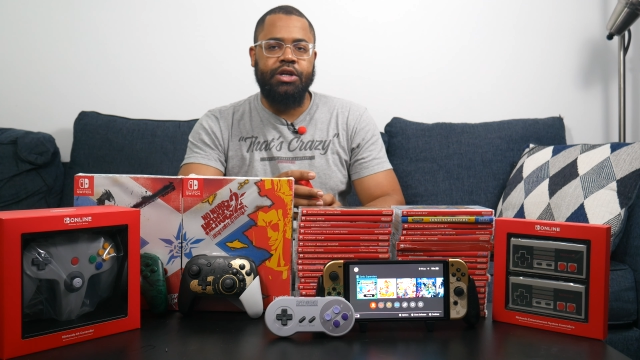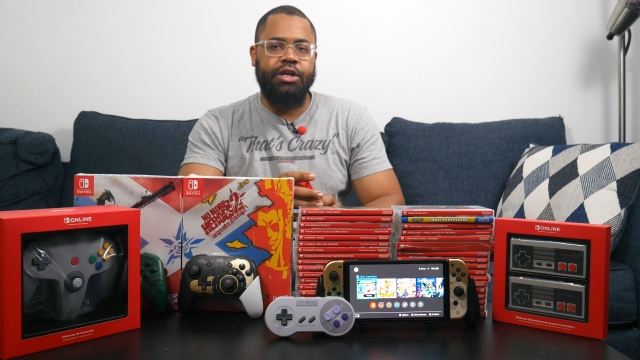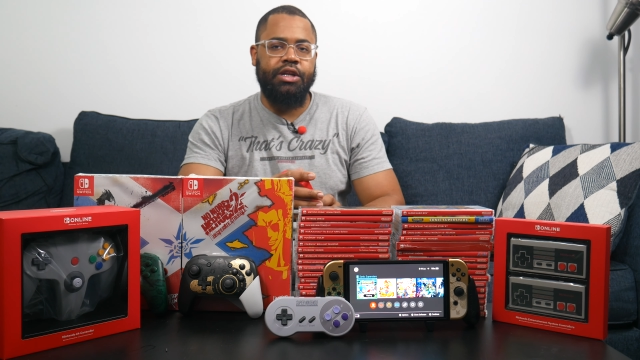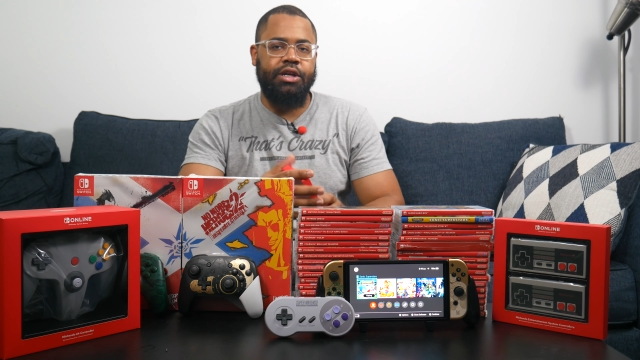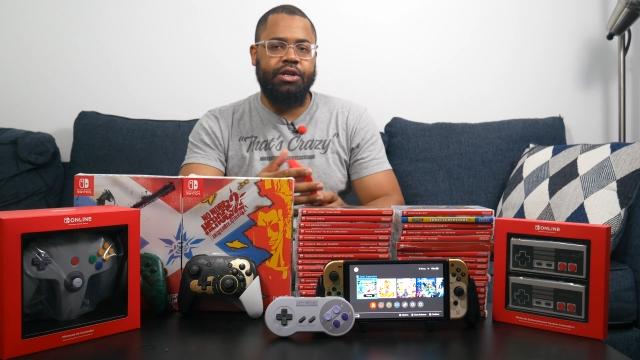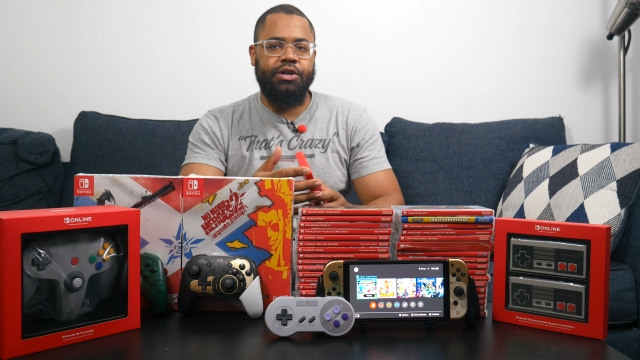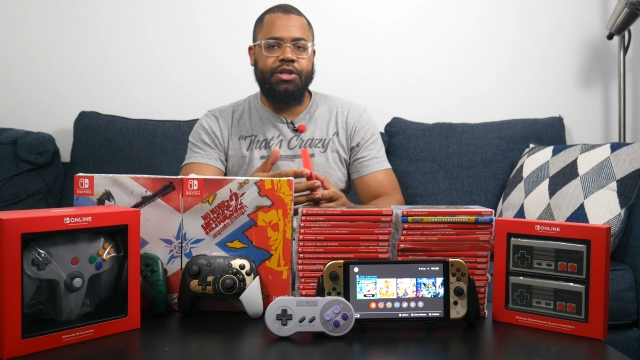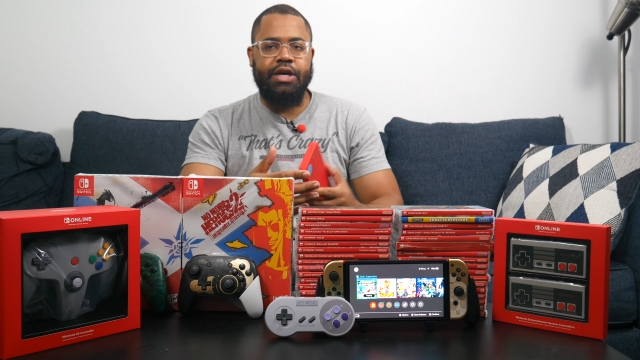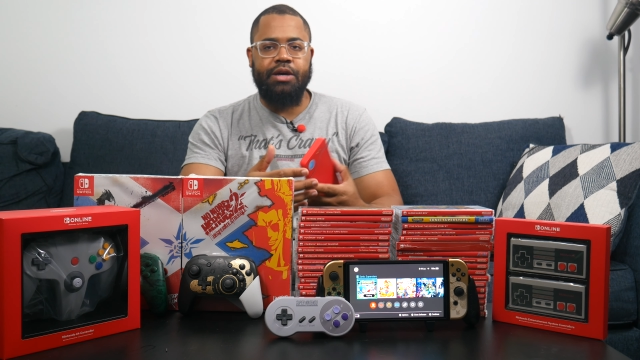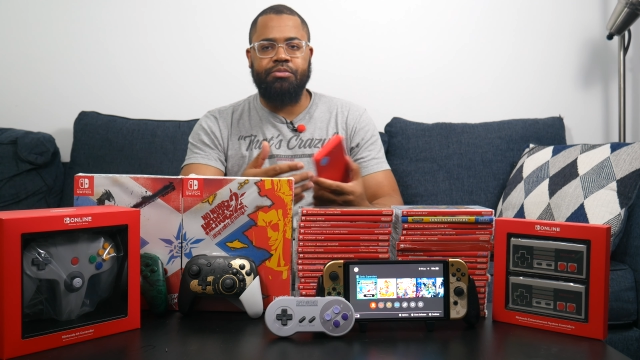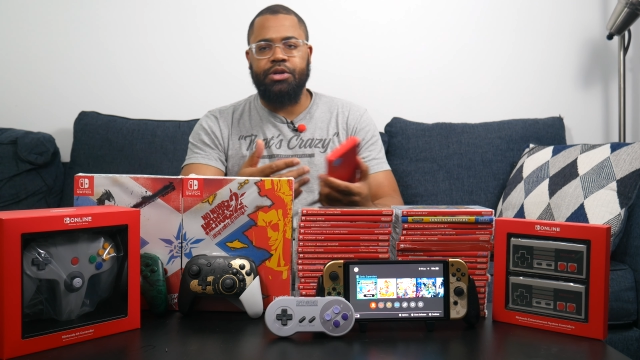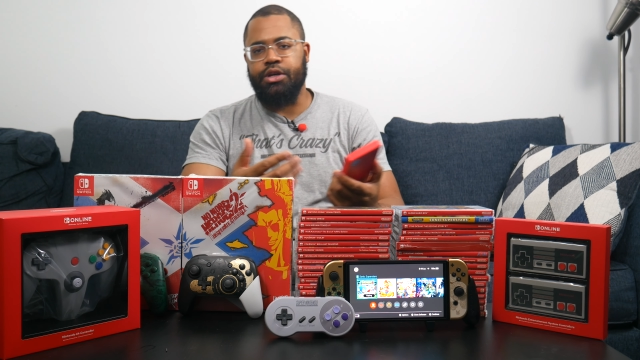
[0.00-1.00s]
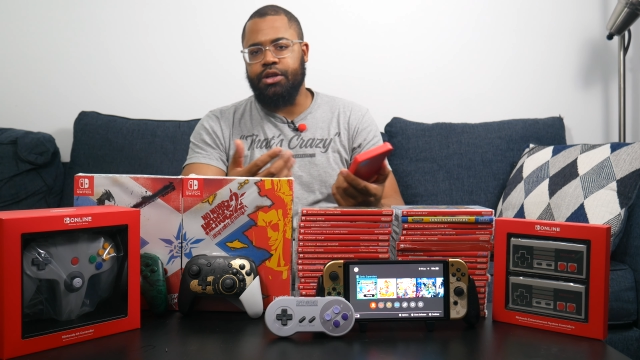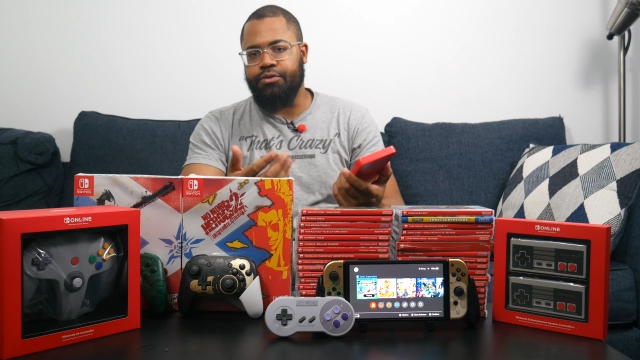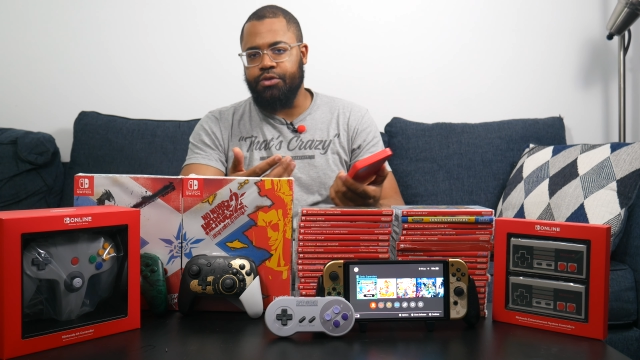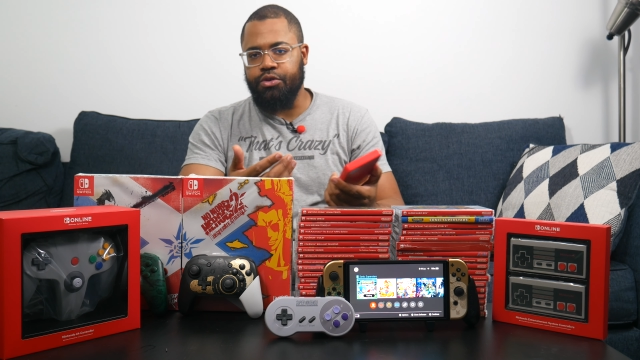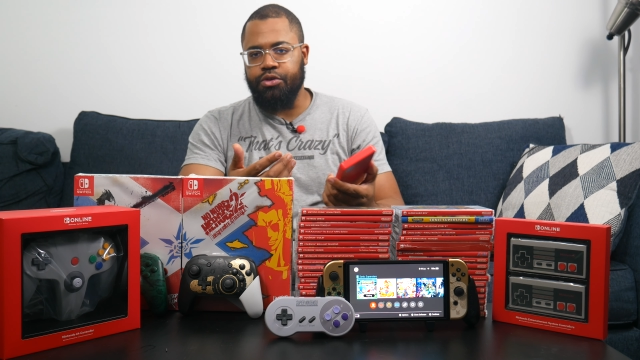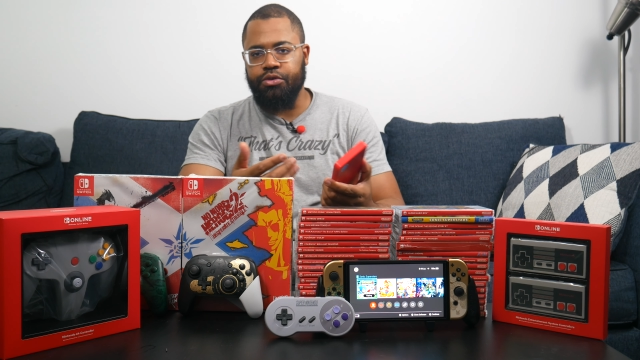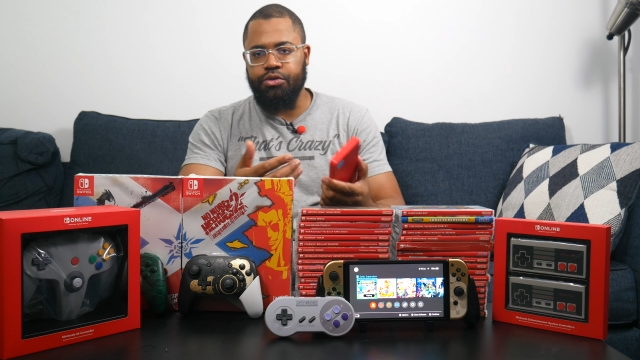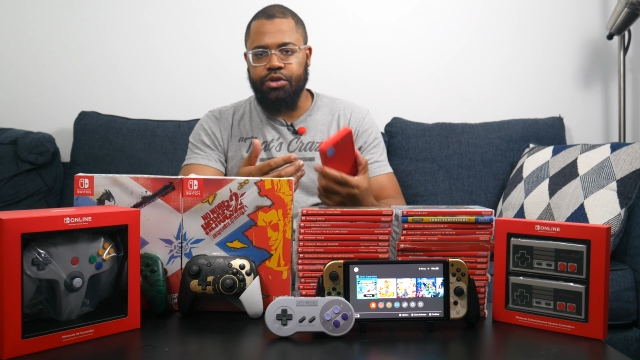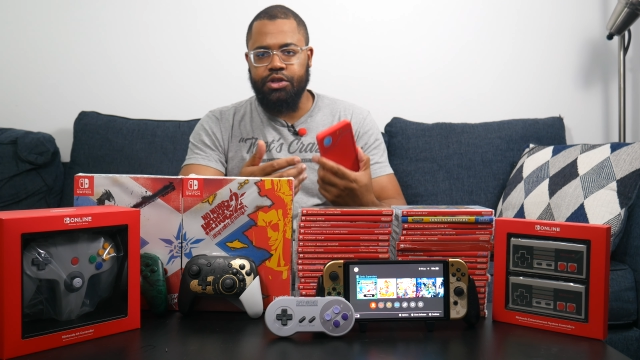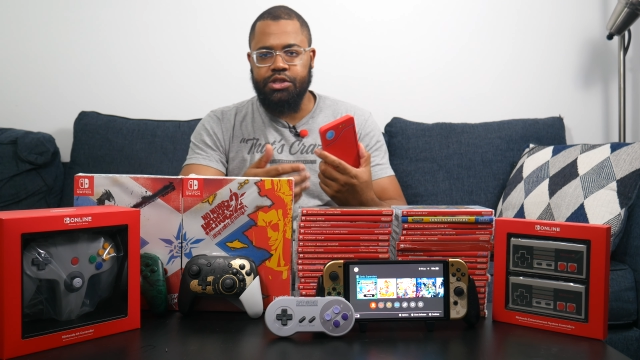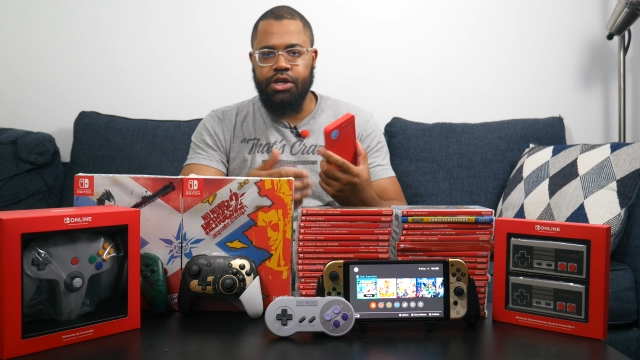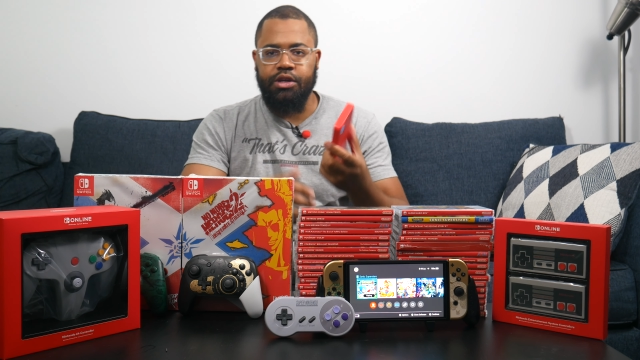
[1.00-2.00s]
need all that, but if you do, you could
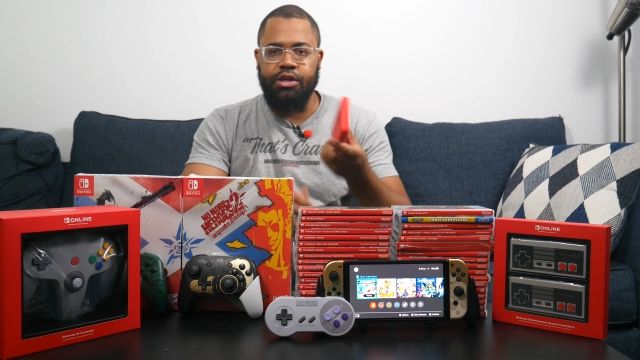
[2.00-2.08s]
check it